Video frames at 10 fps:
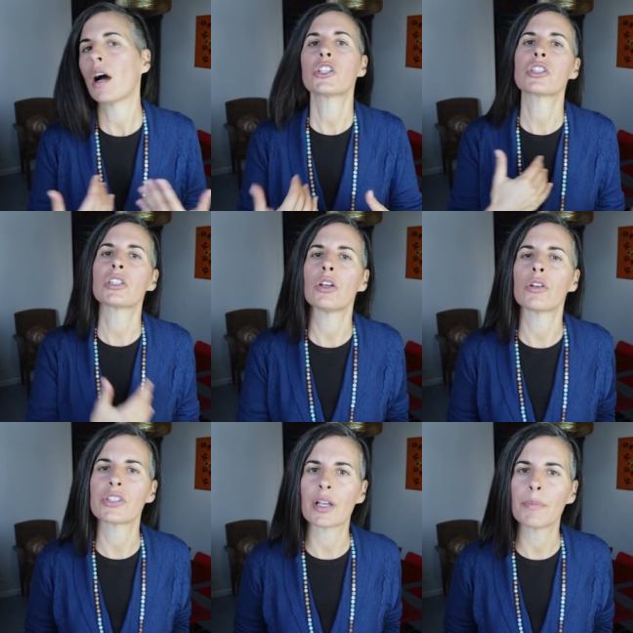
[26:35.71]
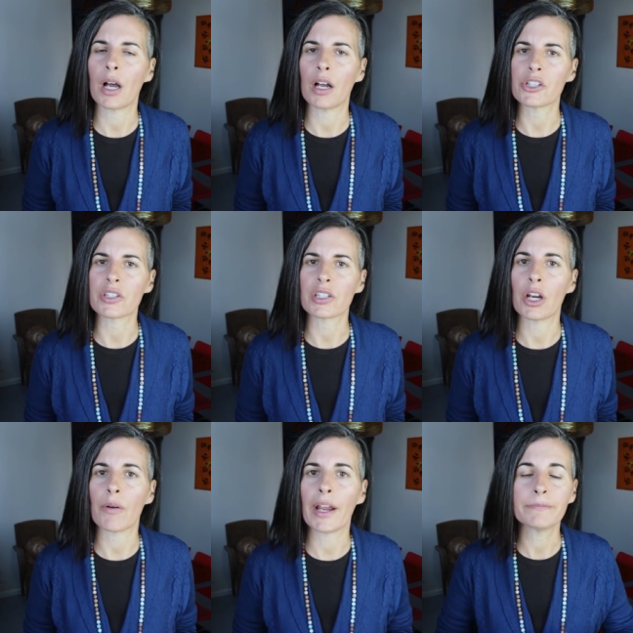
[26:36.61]
Consciously or
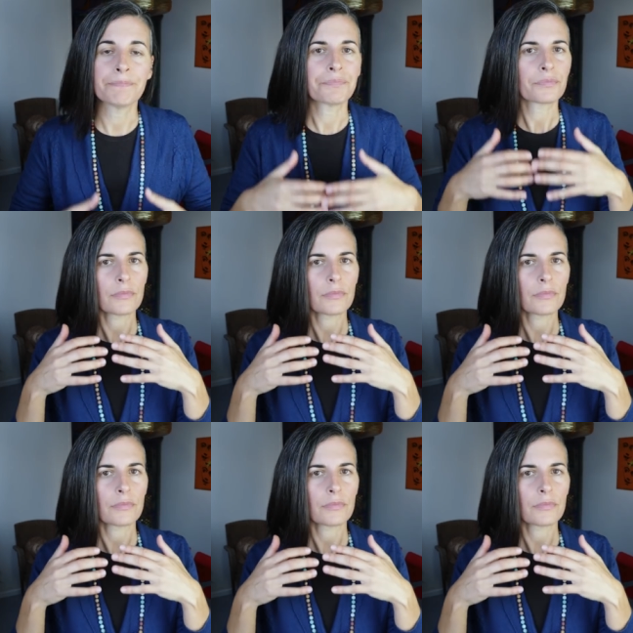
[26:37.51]
subconsciously, all right?